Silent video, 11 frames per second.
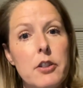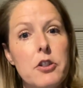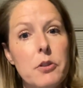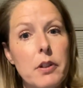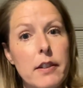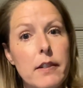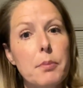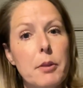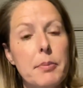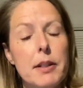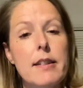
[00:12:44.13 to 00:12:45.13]
during
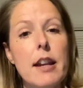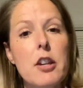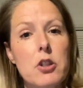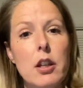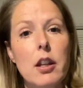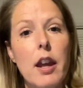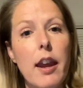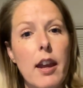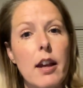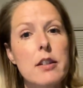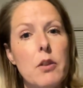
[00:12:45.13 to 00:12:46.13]
suburbanization
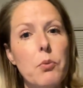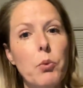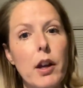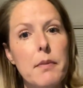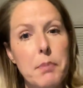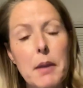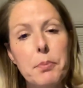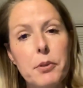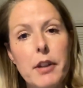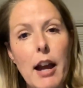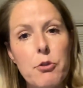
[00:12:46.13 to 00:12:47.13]
and what
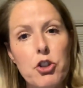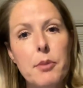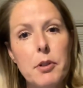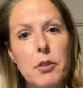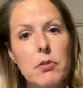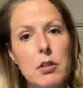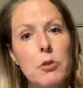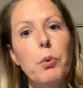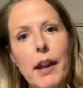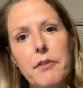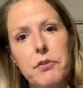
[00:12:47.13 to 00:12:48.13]
people now attribute to
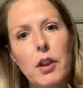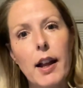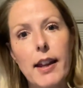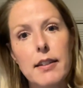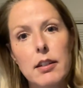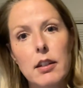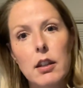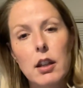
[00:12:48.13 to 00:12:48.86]
white flight.